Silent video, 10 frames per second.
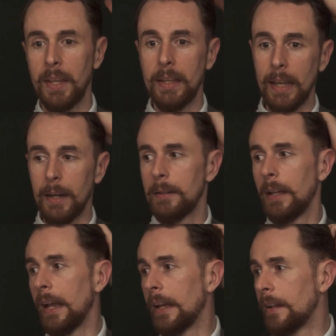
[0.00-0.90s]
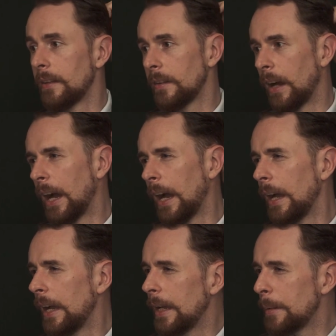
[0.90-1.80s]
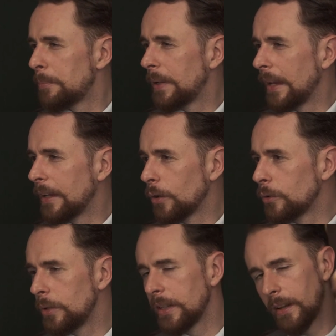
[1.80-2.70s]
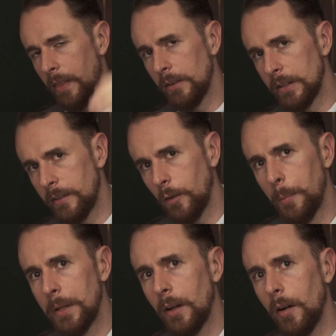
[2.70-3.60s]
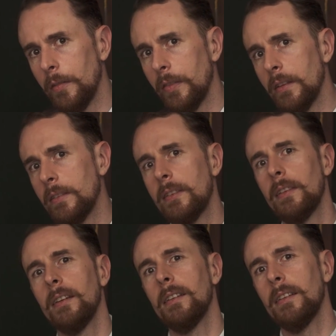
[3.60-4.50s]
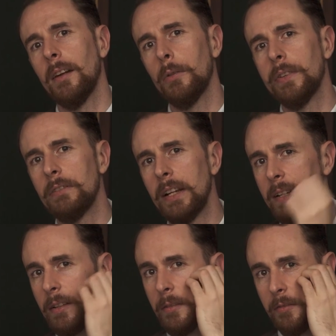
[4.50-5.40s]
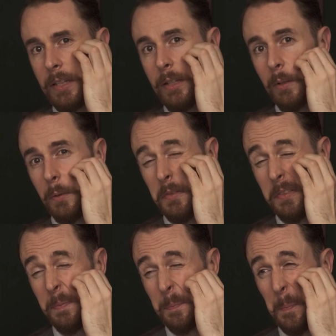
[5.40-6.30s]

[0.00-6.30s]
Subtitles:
Yeah, and I'm planning on doing another installment of this outfit rating videos